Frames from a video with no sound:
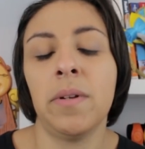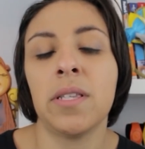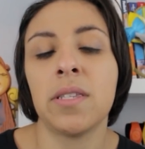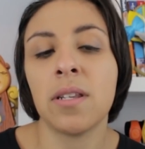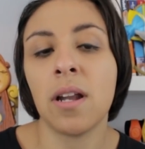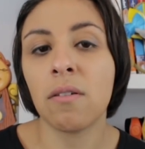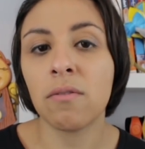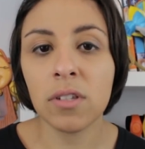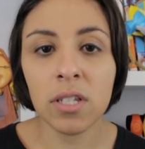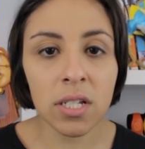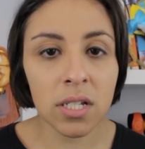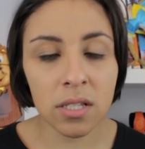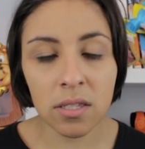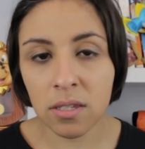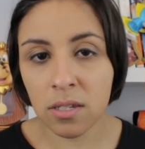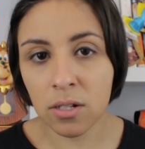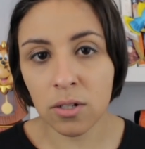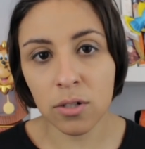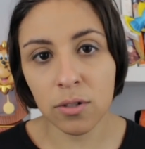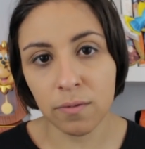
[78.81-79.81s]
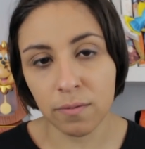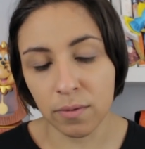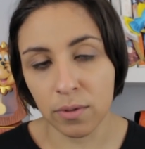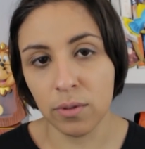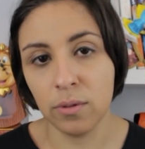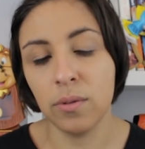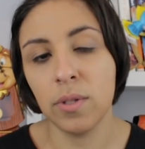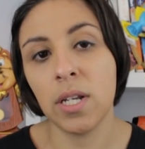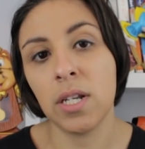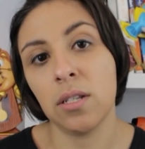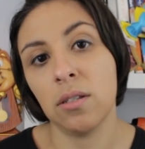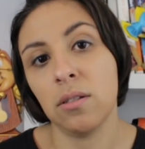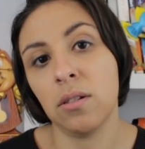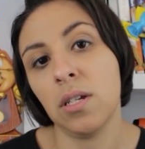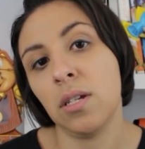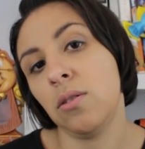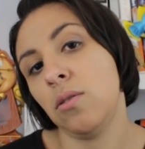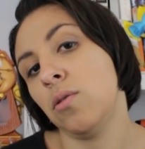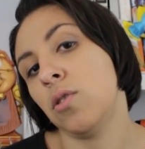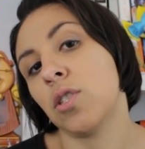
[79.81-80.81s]
It's not really considered rude and
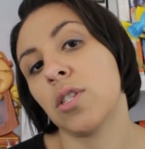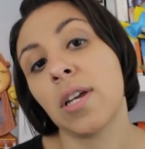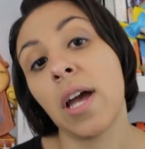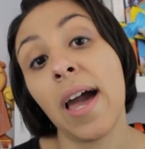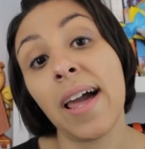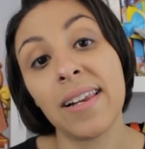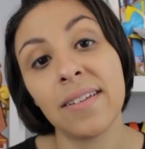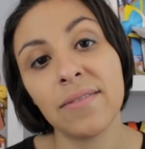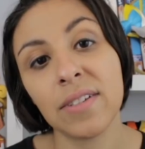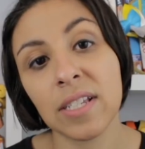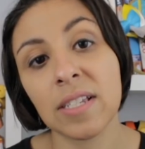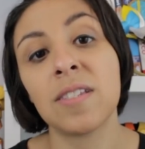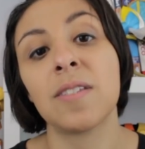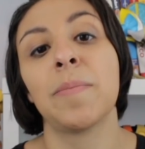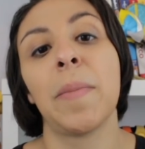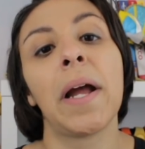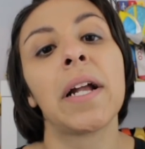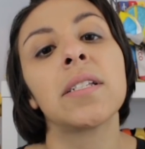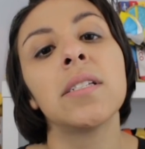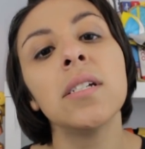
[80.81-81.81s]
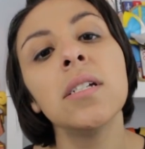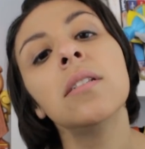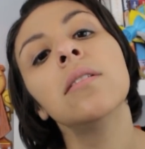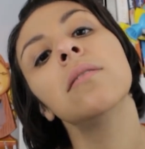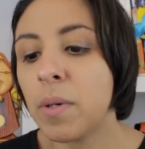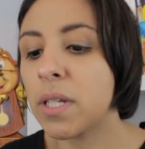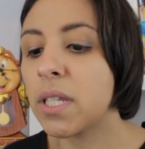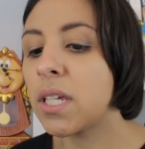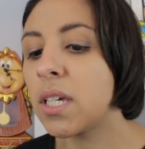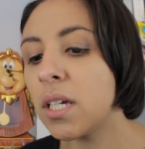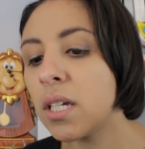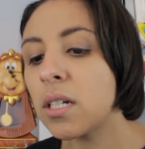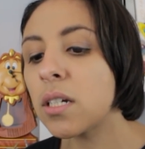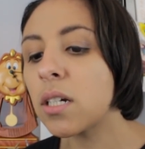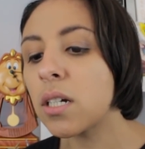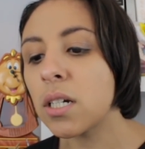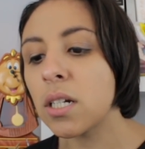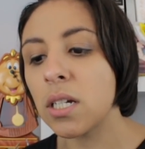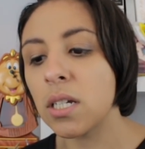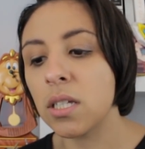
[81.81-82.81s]
you just kind of expect it. But
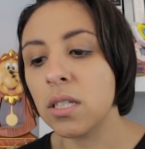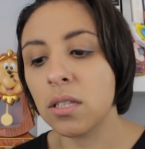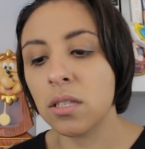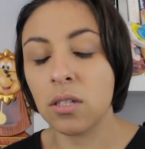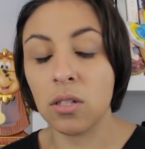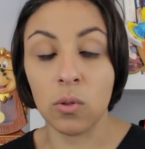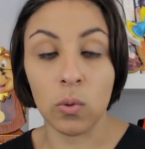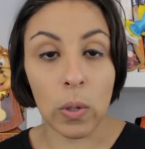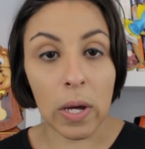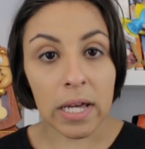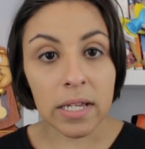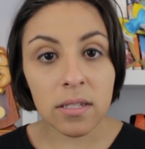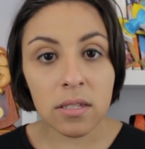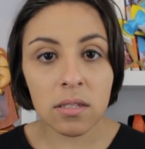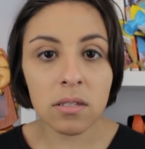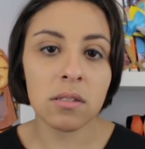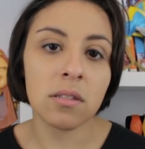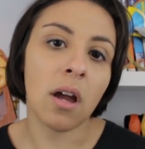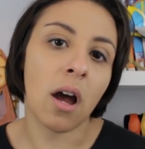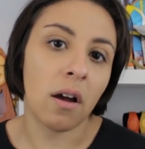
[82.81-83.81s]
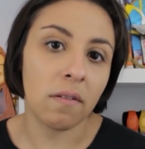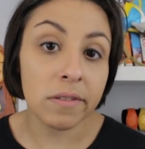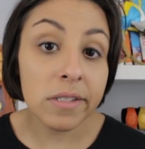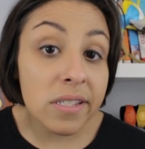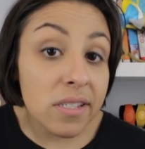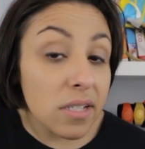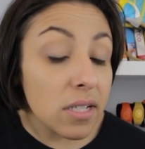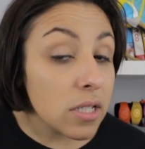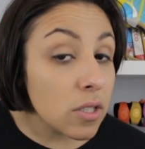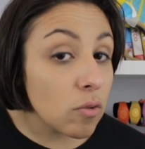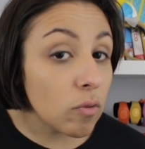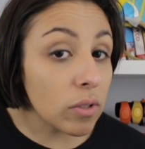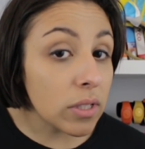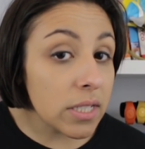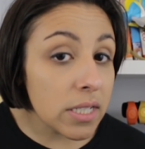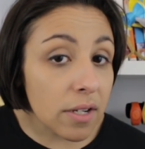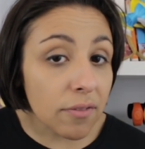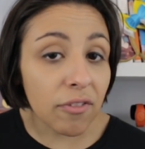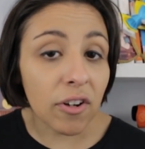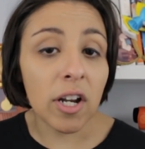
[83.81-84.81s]
here in the US, obviously it's
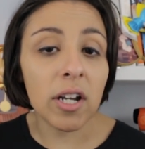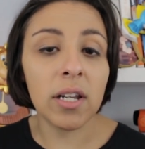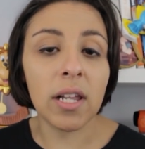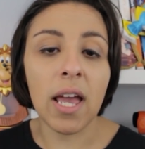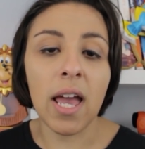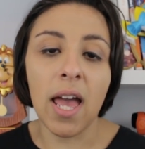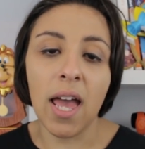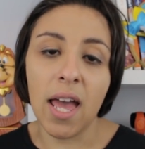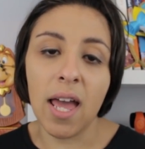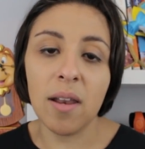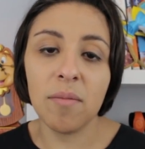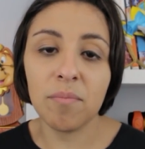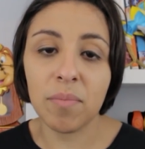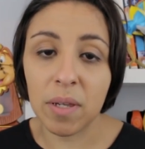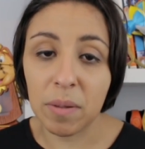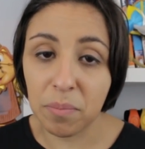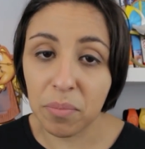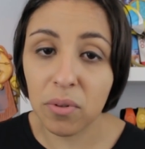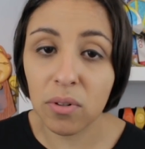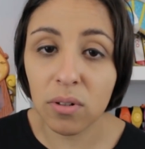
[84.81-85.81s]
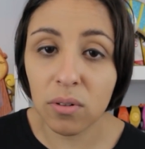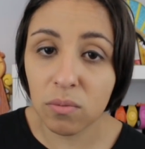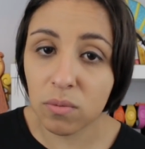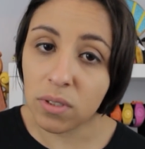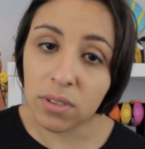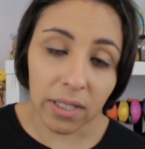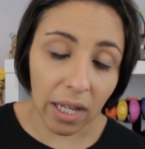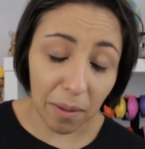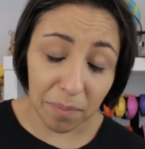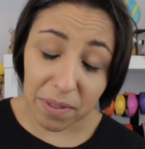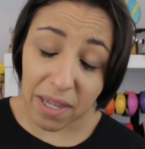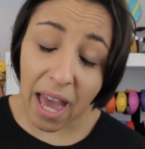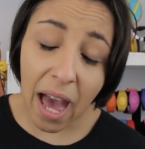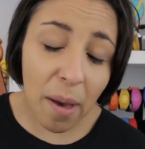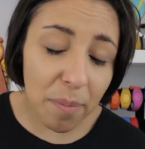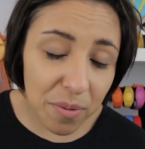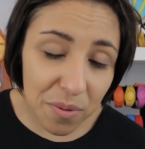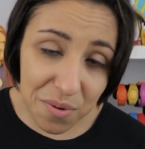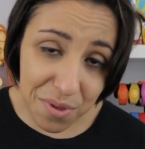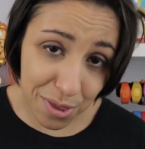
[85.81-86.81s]
really different and people will not be
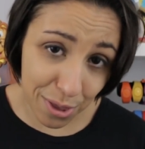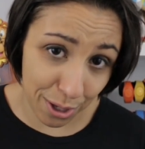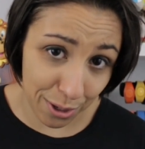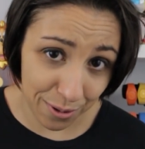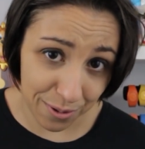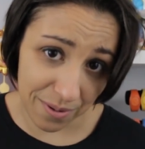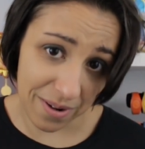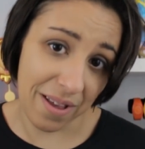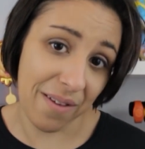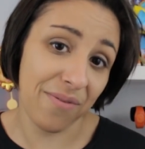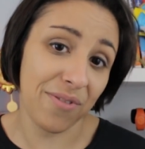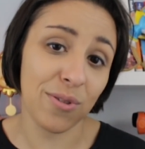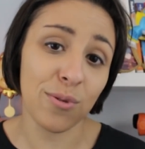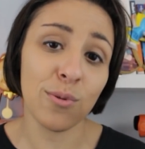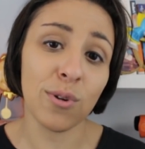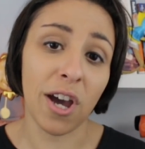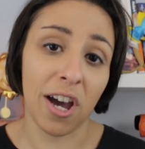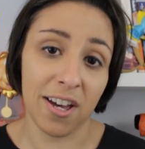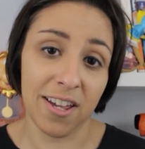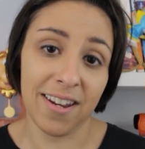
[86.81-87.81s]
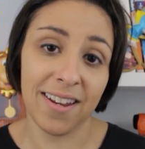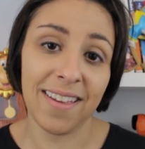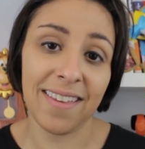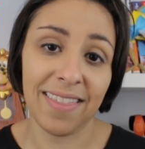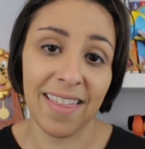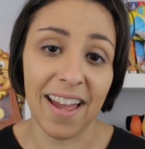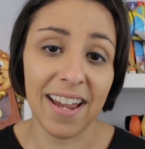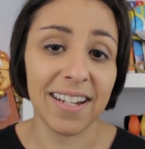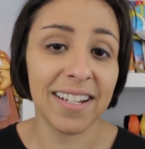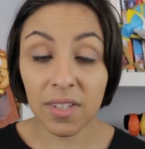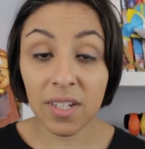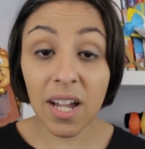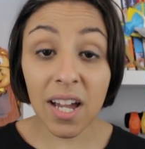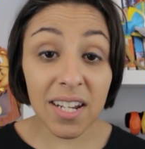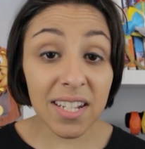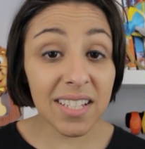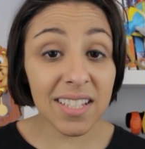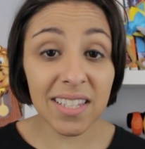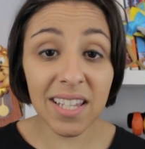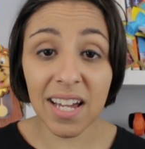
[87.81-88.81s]
happy with you if you cut in line.
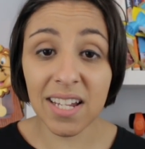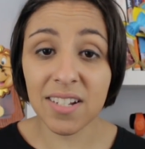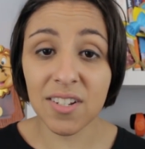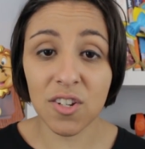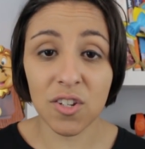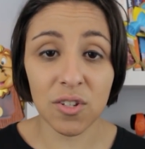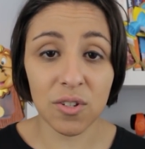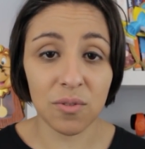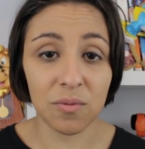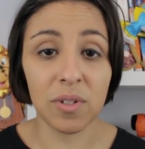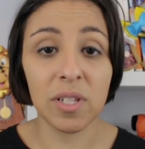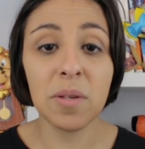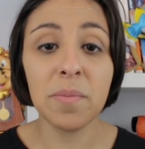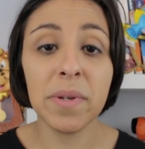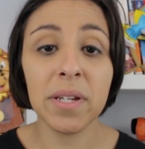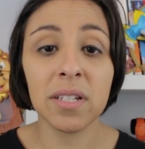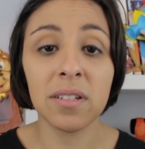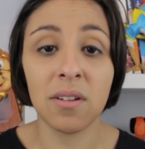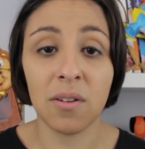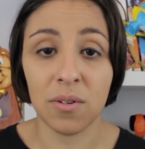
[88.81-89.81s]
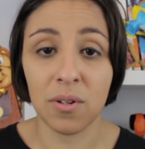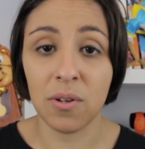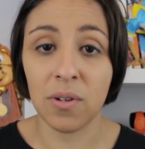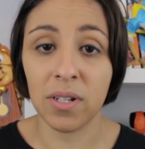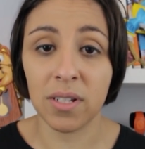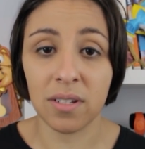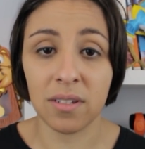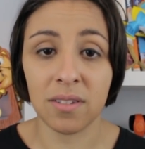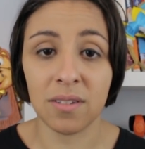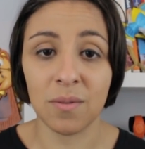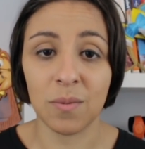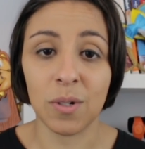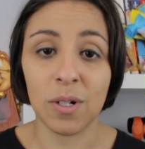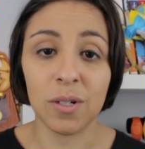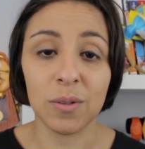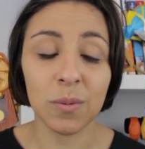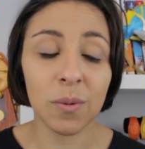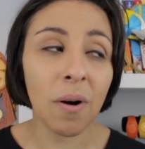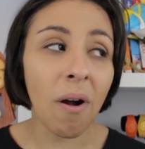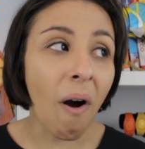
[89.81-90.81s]
Cutting in line is just a really big no-no at Disney
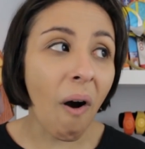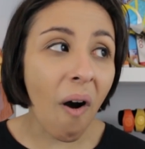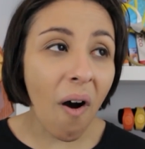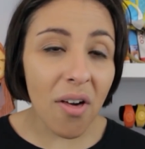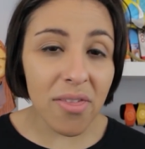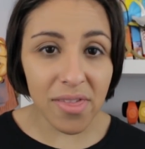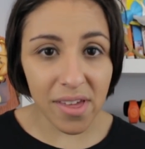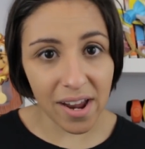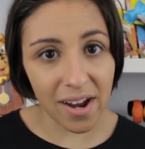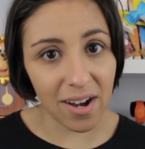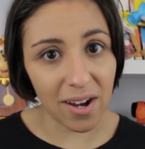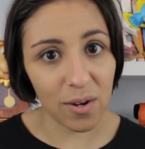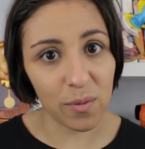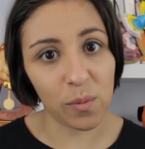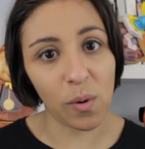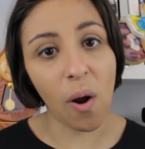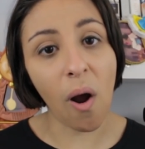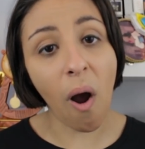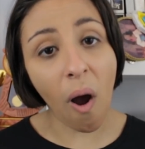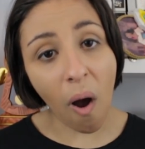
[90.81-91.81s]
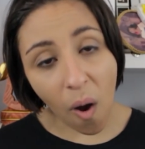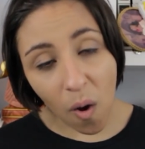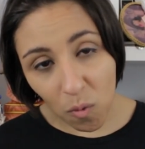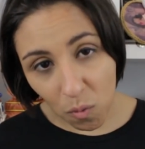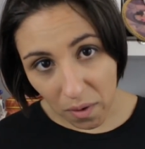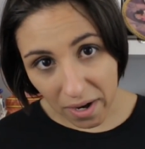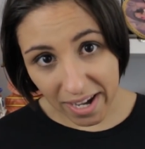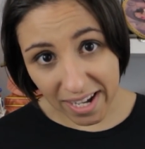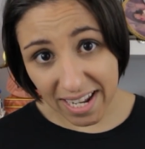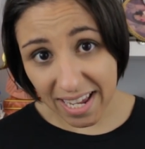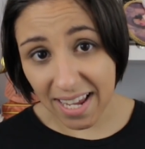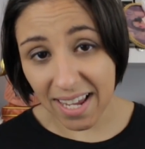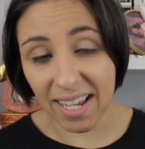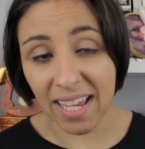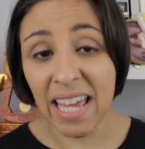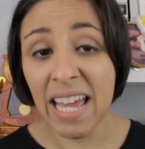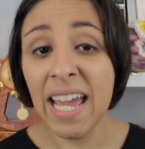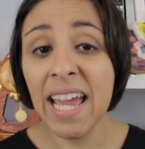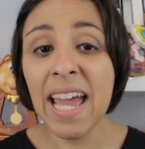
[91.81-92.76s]
World. We're all there and we're all waiting.